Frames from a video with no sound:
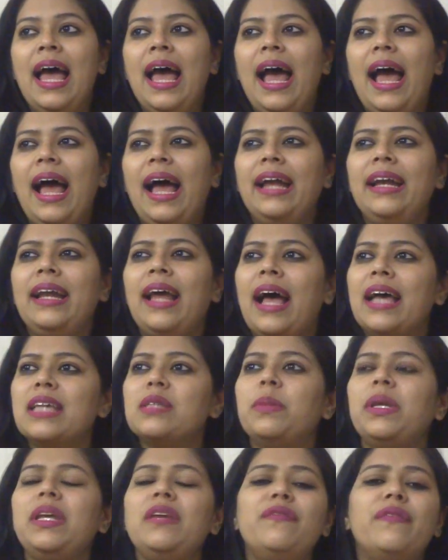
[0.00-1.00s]
and
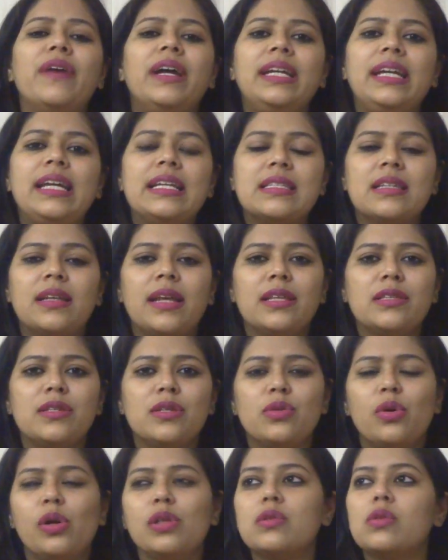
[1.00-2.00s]
has many funny
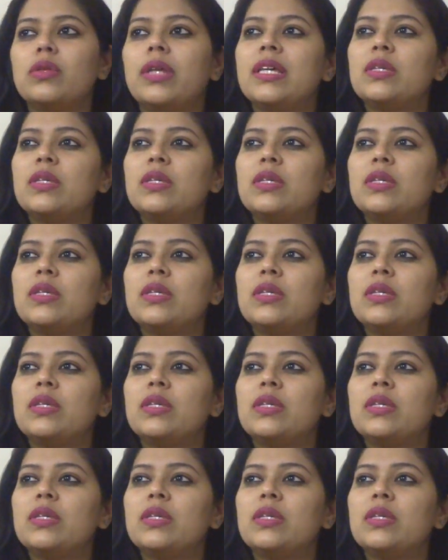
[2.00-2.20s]
incidences also.